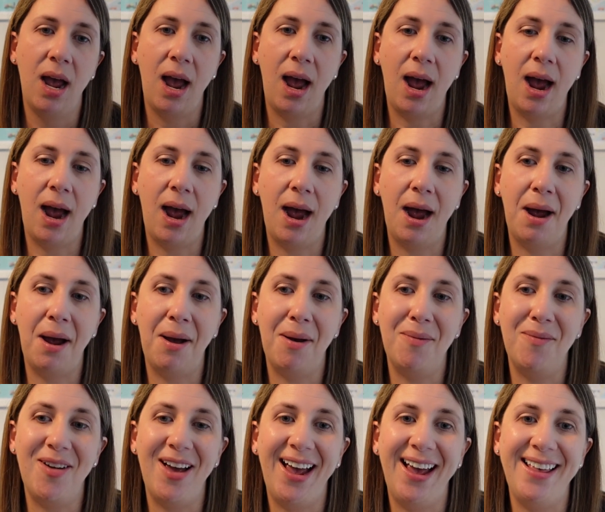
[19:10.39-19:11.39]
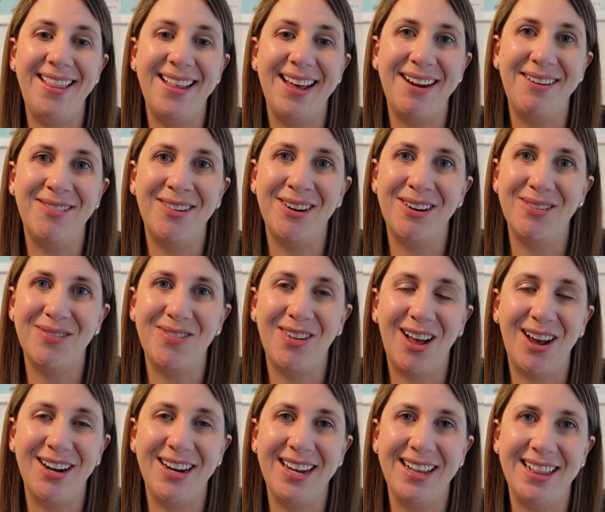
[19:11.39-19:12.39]
And then we're
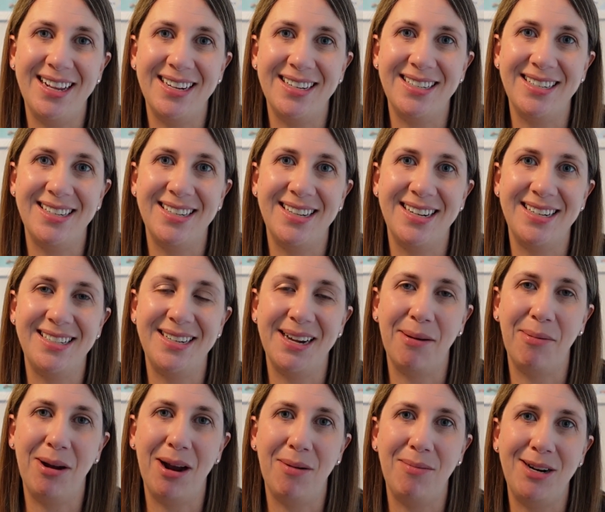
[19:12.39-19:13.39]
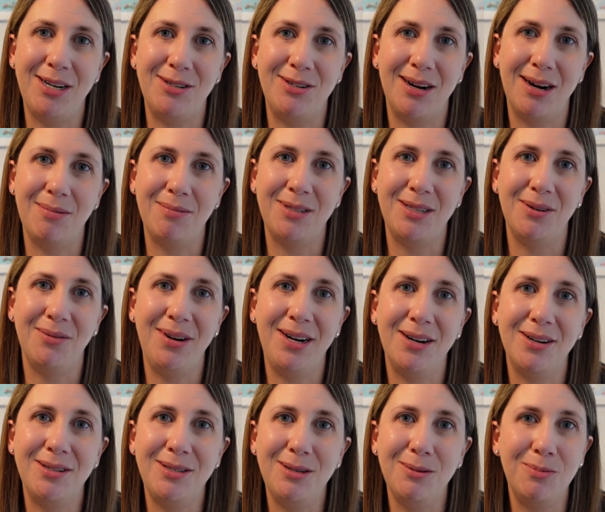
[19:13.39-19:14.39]
vlogging this upcoming trip. So we
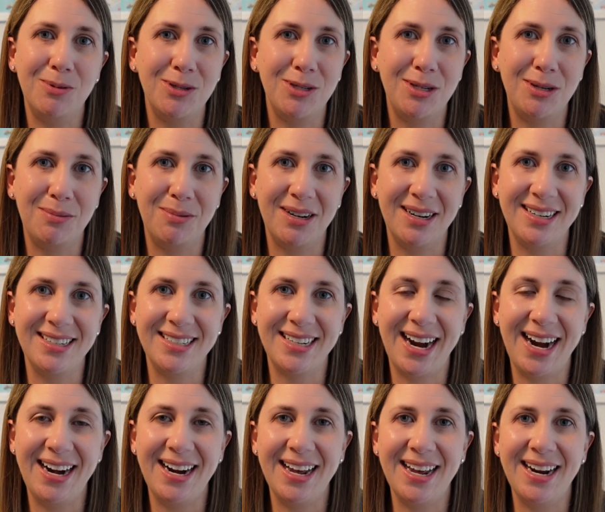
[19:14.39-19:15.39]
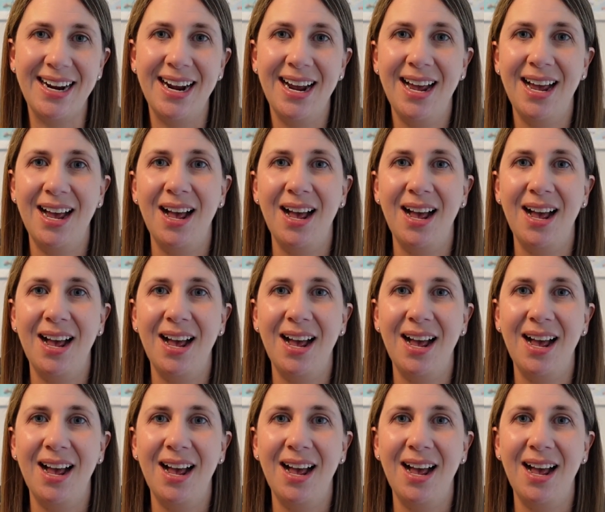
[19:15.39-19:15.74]
are super, super excited.